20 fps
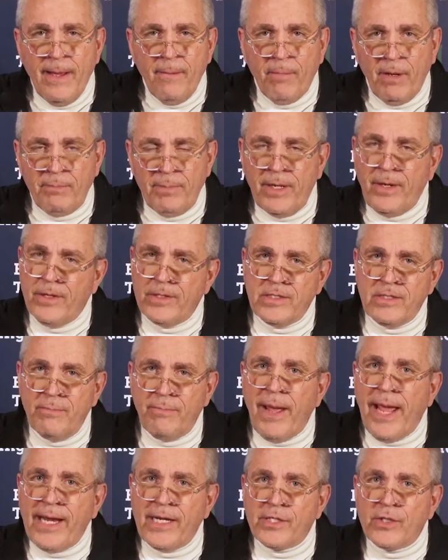But because the
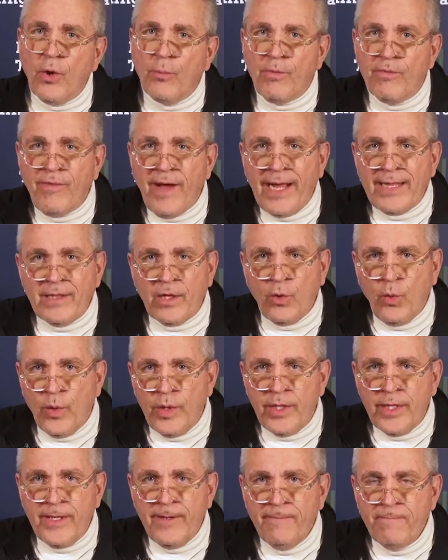banks don't provide
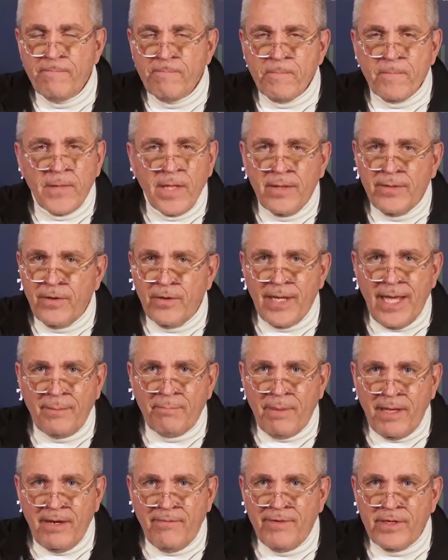liquidity, they're
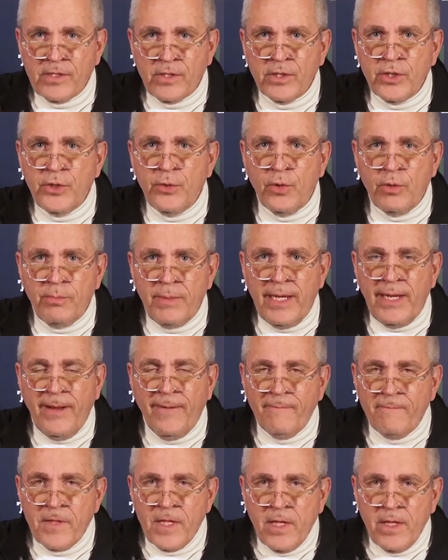not beneficial to you and me.
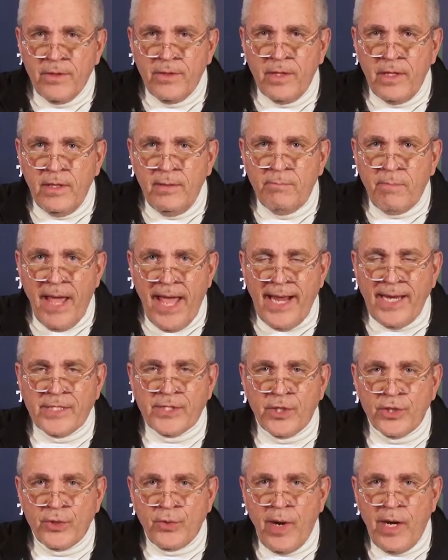The
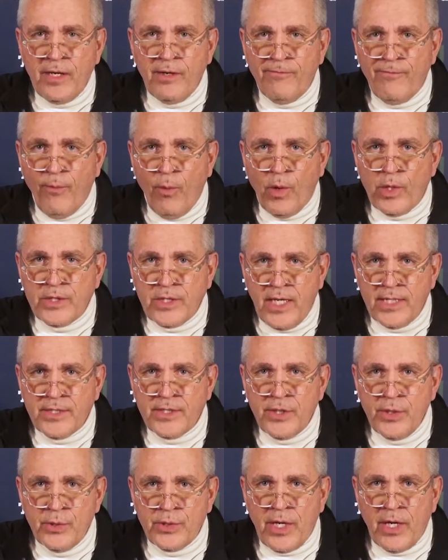banks are trying to force us
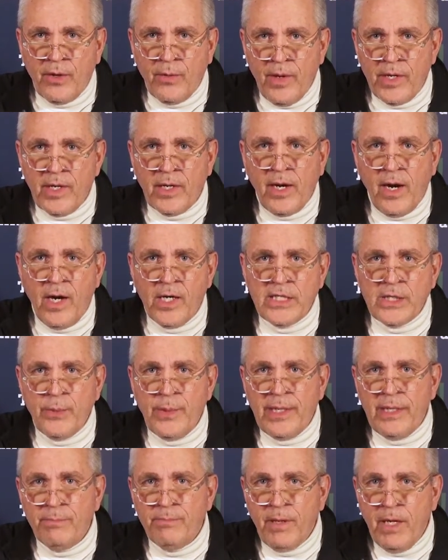to use our credit card so
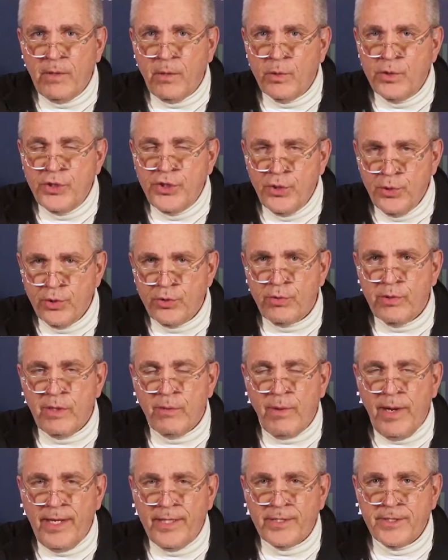we can pay those usury
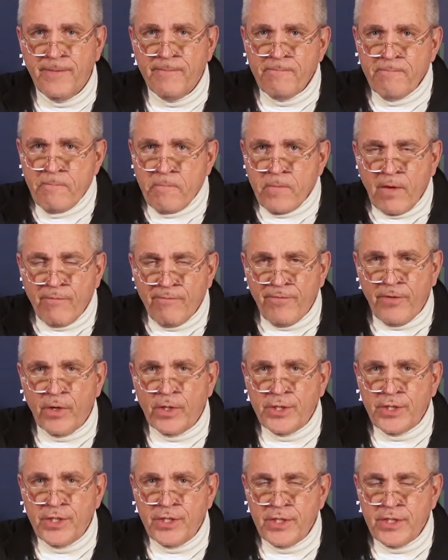rates
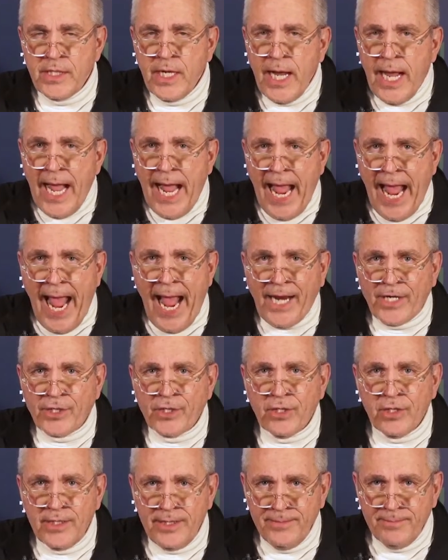versus
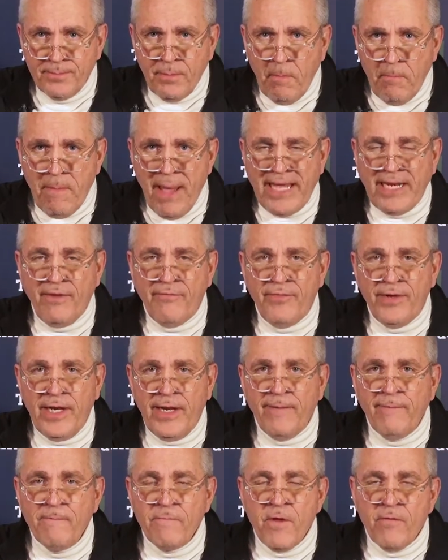actually
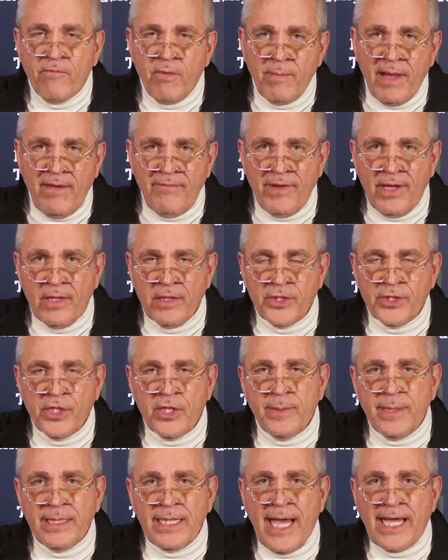benefiting from having a
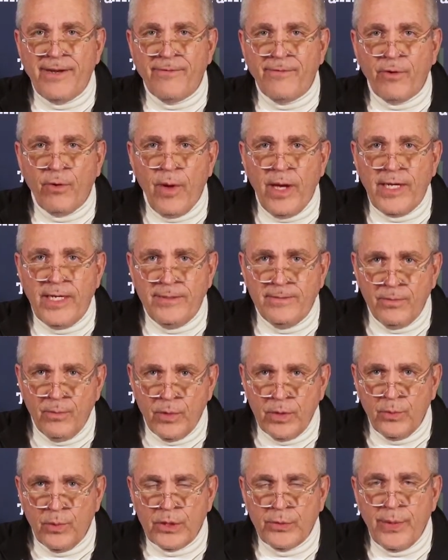legitimate line of credit
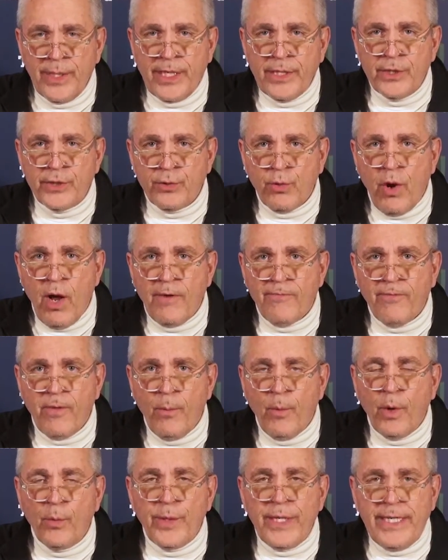in which we can draw
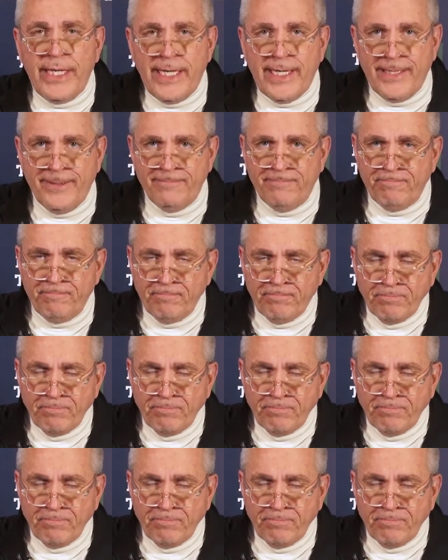from when we need it.